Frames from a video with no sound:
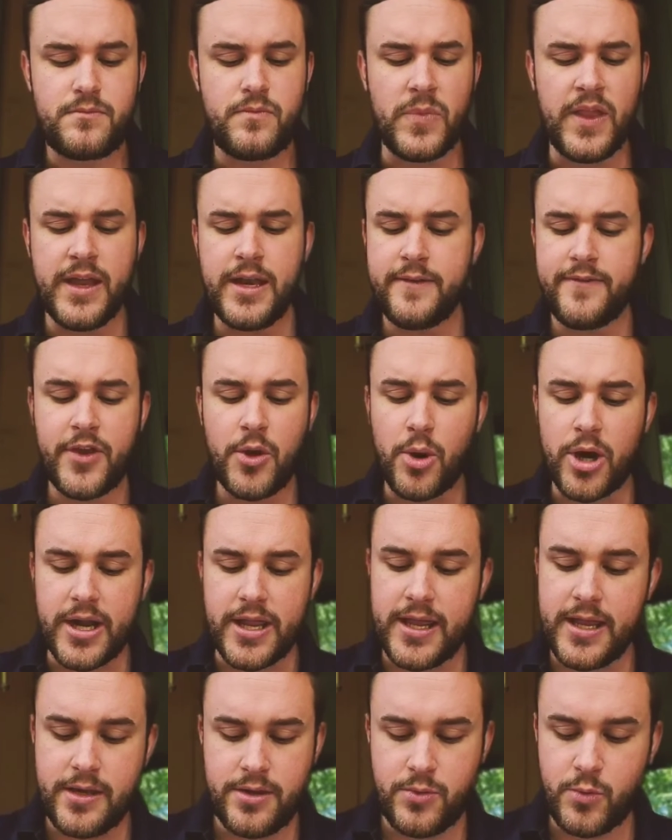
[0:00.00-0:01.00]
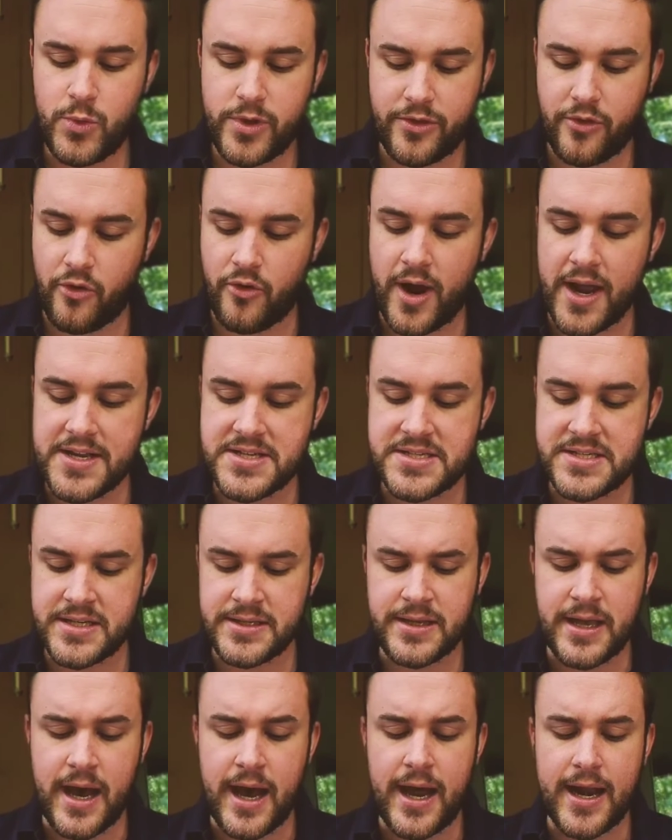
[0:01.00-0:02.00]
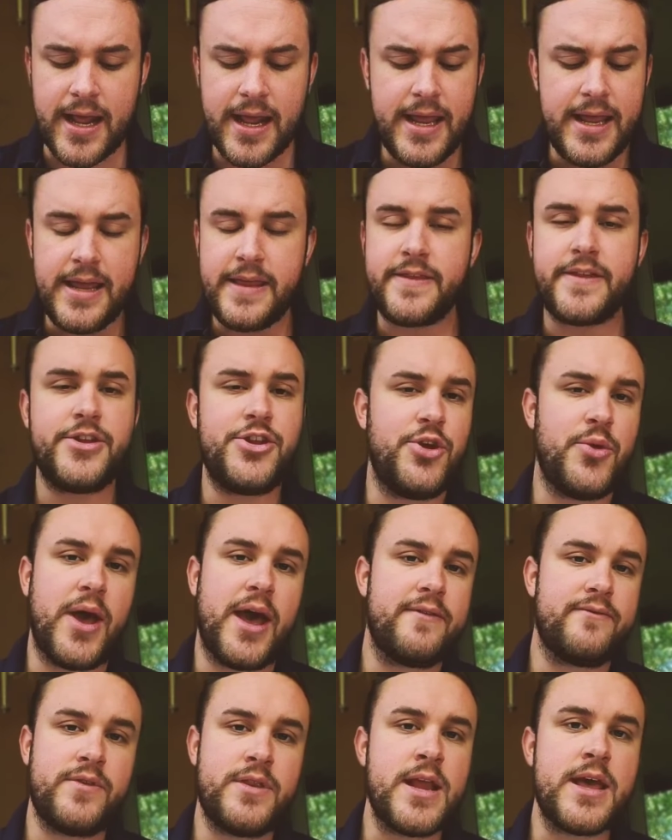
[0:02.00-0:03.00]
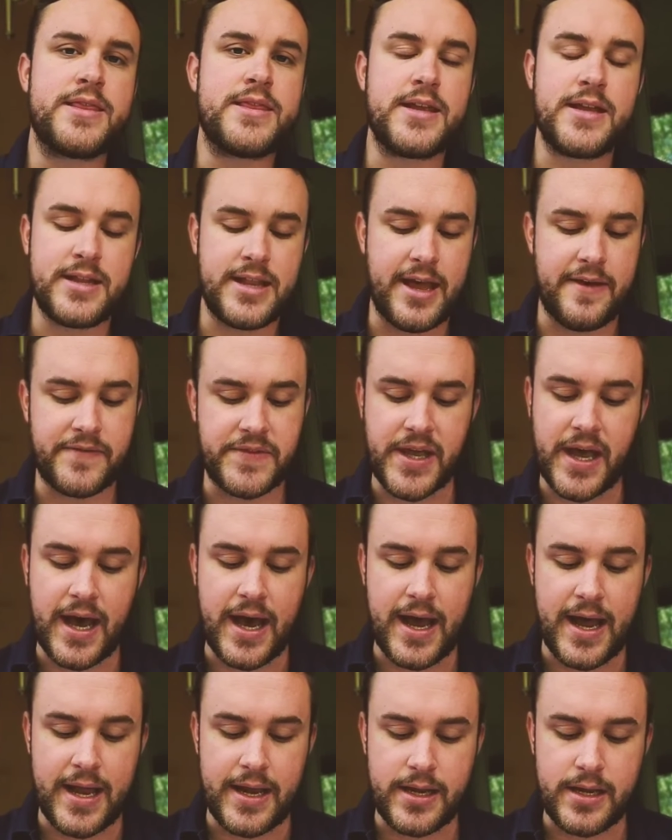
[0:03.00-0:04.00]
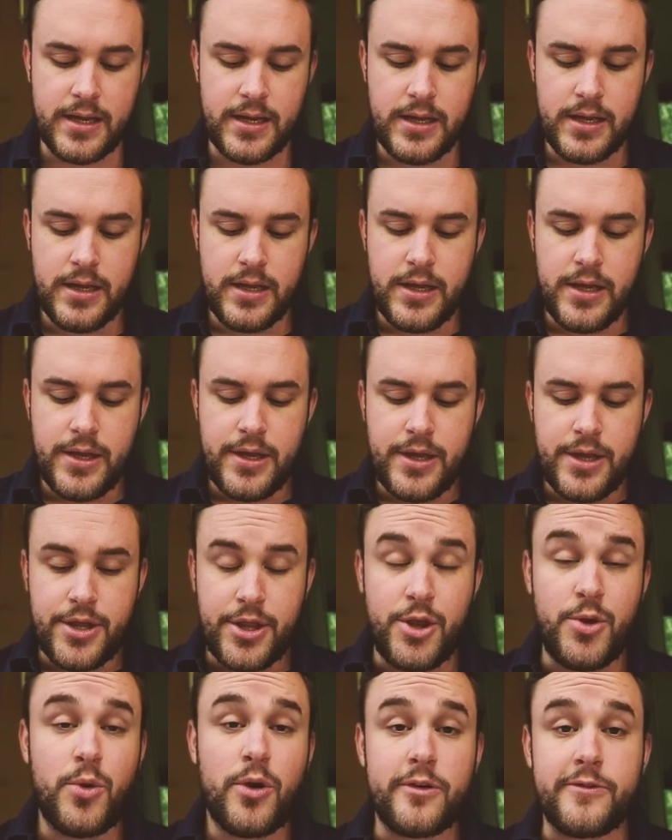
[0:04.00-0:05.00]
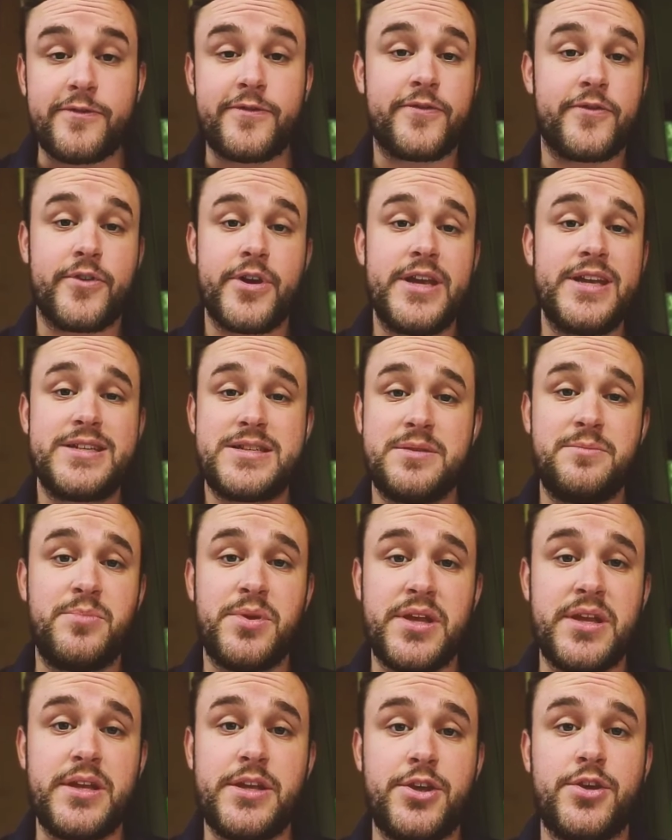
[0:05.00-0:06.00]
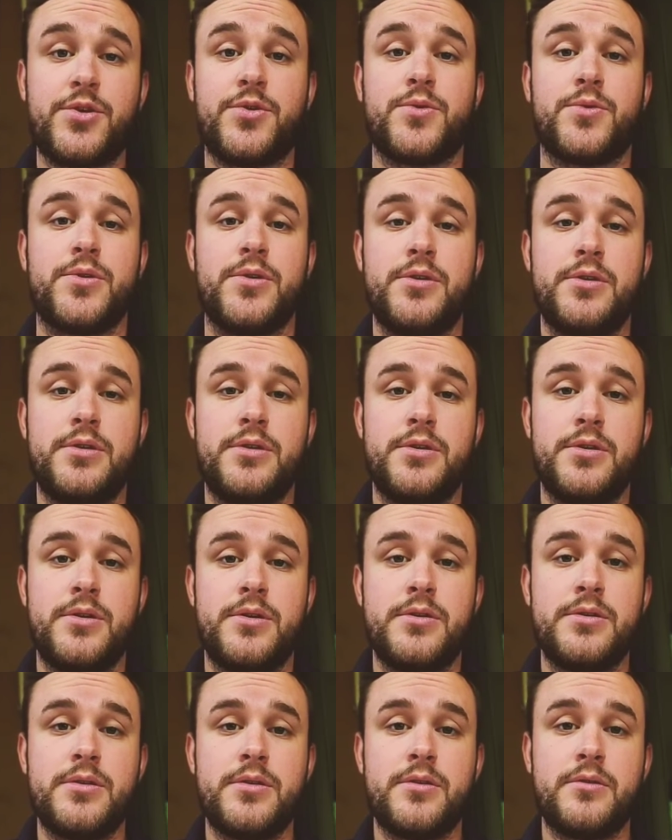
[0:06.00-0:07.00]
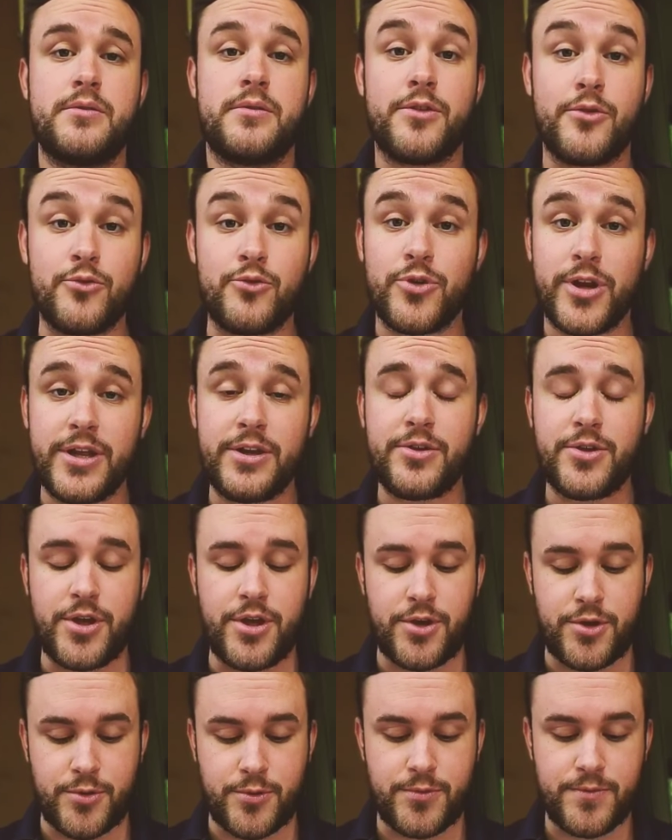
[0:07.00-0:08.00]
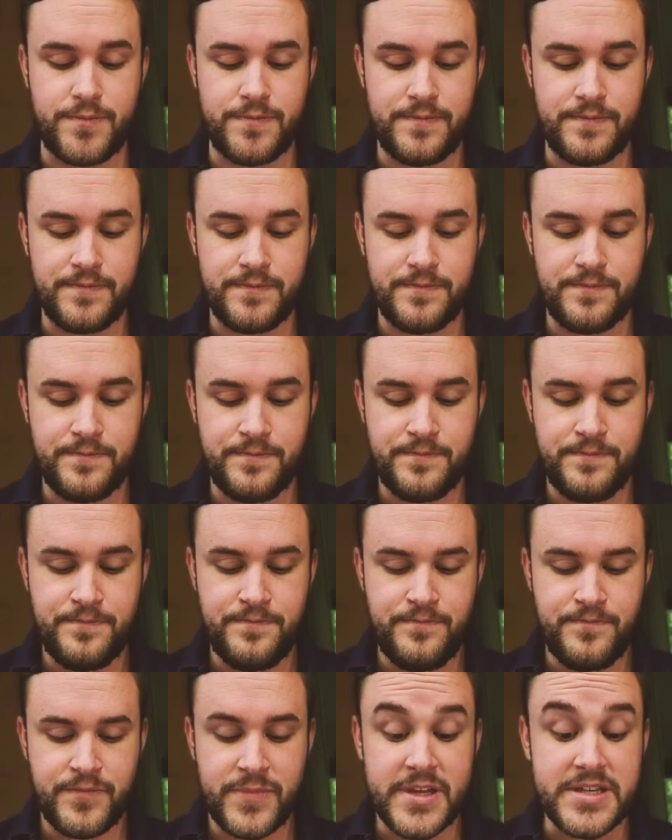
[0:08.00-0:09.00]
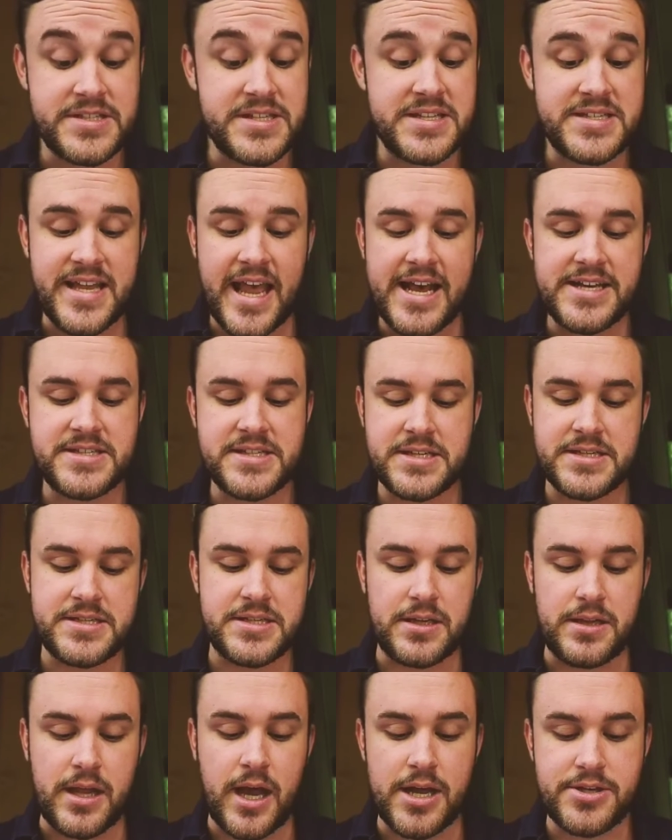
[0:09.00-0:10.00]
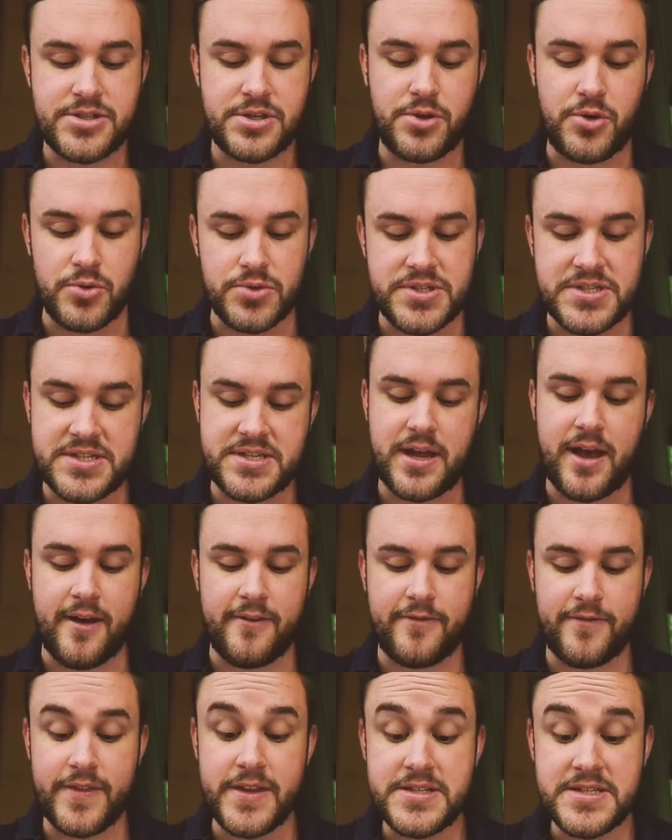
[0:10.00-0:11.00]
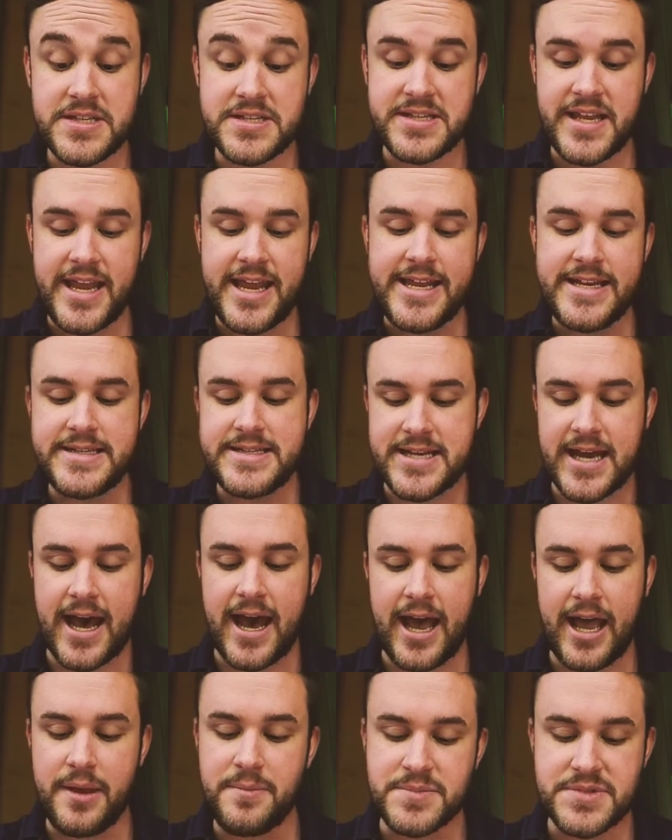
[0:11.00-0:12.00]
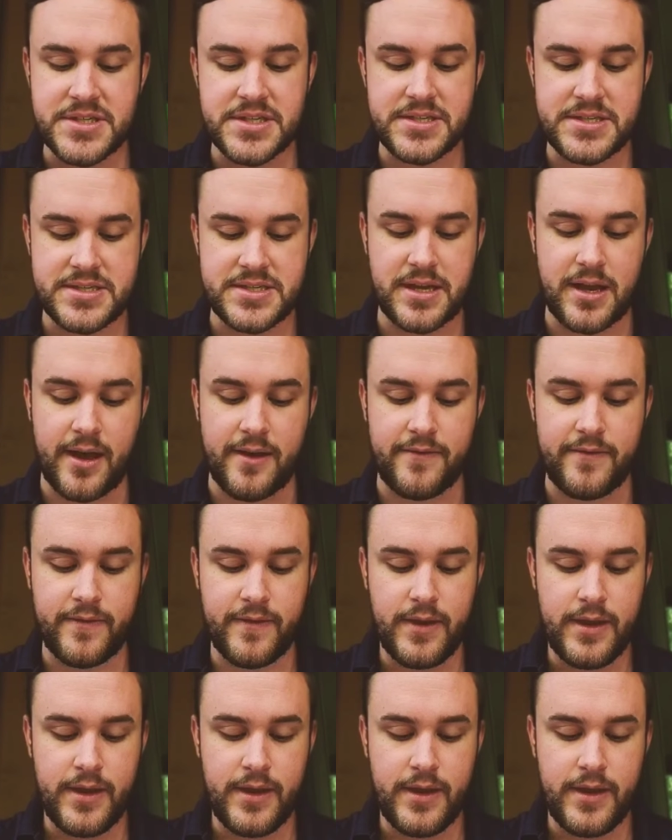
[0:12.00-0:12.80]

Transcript: And if you are hidden with Christ in God, then you have nothing left to hide. You are free to be you, the real you. This is eschatological stuff. This is end times stuff.